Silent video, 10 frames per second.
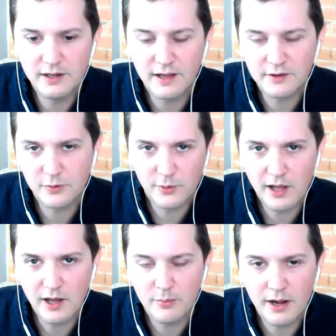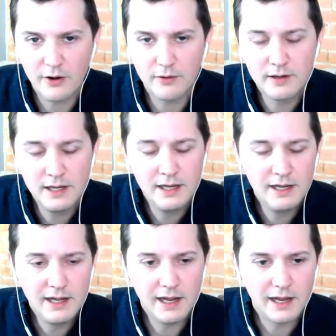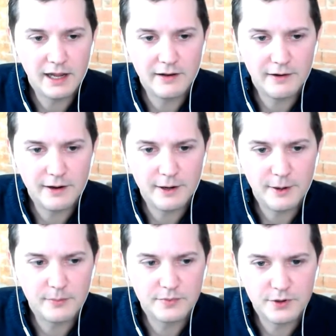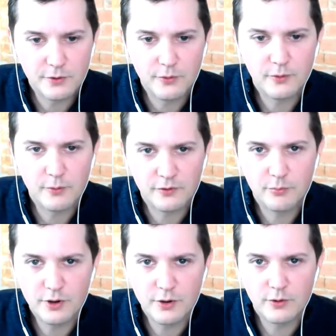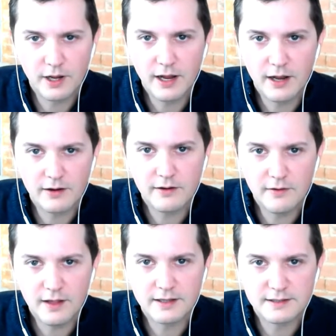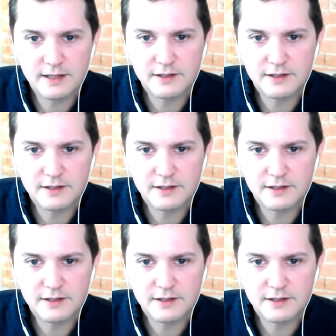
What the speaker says: That's where we help out, and so it's pretty organic in that sense.